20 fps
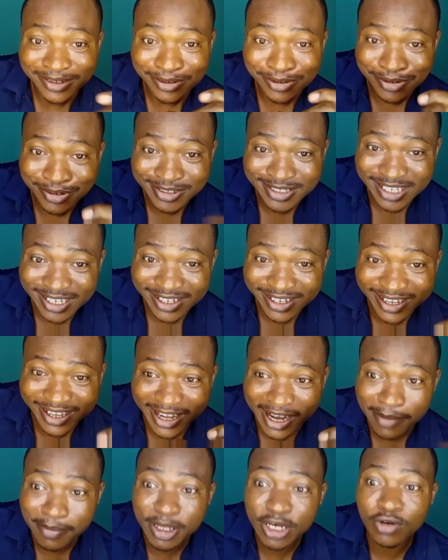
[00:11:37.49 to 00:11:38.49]
using
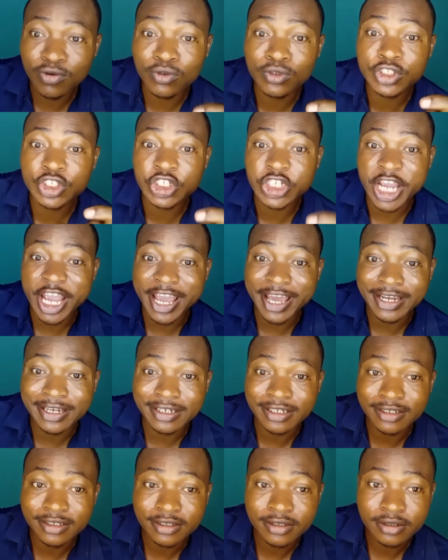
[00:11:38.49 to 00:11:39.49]
criminal
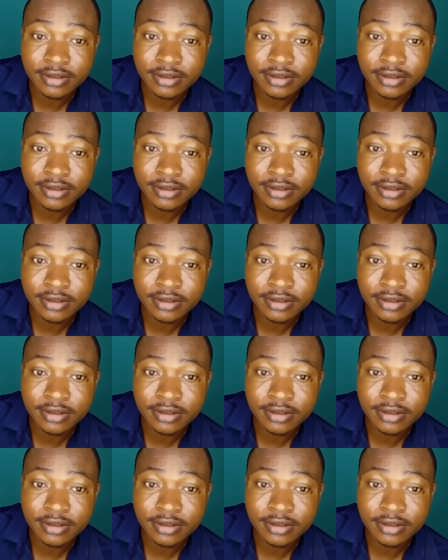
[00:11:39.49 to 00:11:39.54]
chain